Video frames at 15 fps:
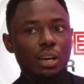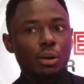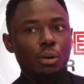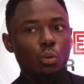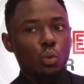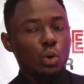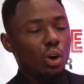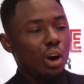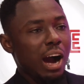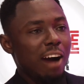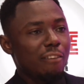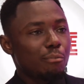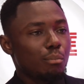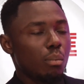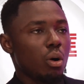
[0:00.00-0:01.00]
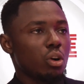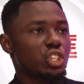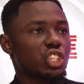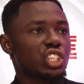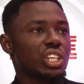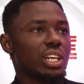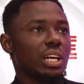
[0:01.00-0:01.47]
we don't have
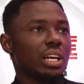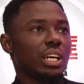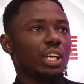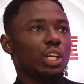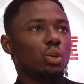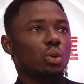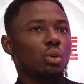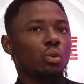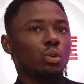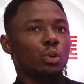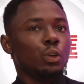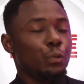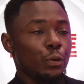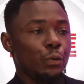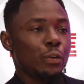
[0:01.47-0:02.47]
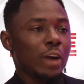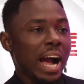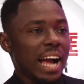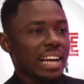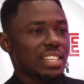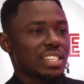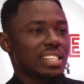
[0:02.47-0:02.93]
much, if you
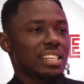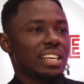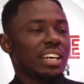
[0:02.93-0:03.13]
ask